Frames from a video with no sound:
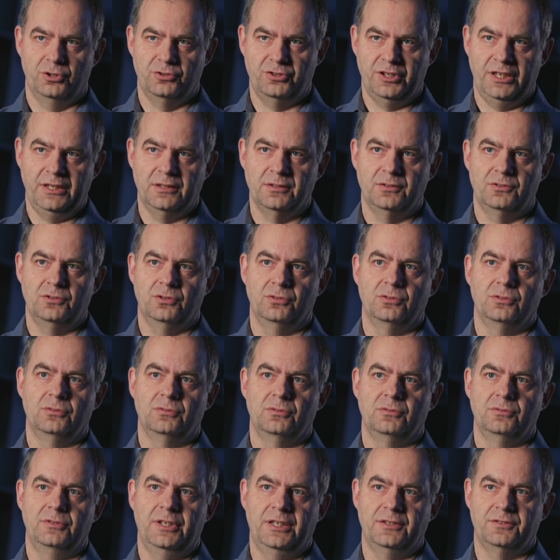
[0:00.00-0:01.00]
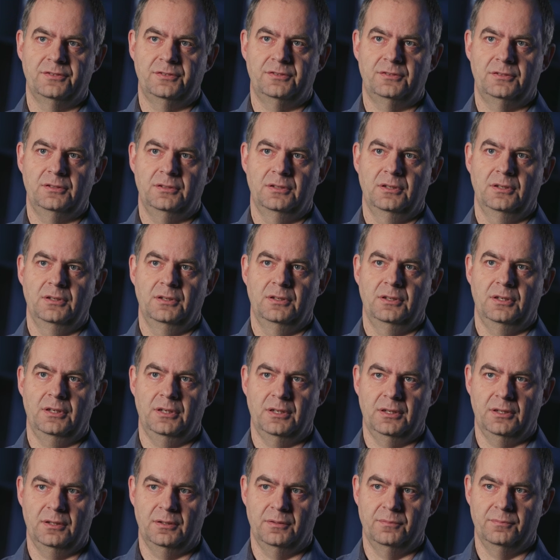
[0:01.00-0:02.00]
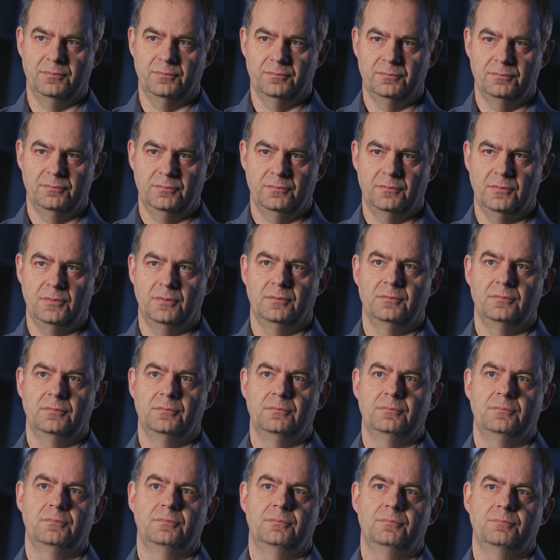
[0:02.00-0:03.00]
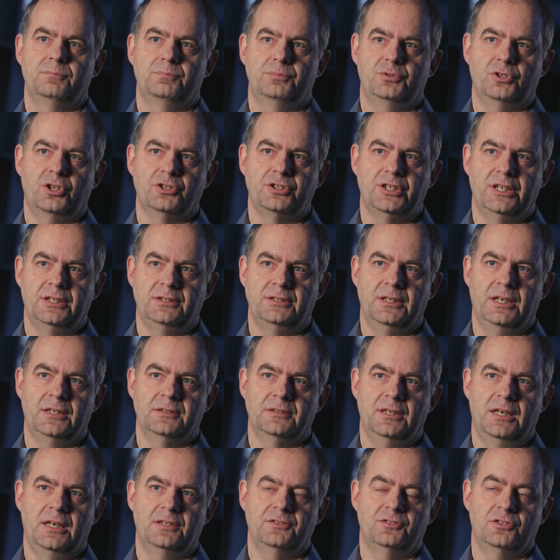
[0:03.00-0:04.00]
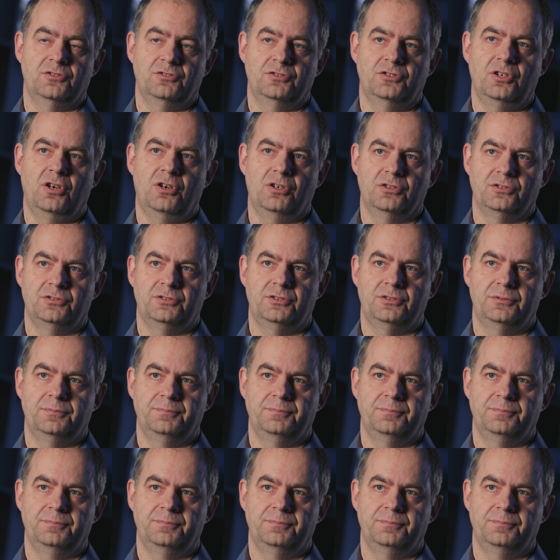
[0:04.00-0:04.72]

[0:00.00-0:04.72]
put into this uh, project as, as a start.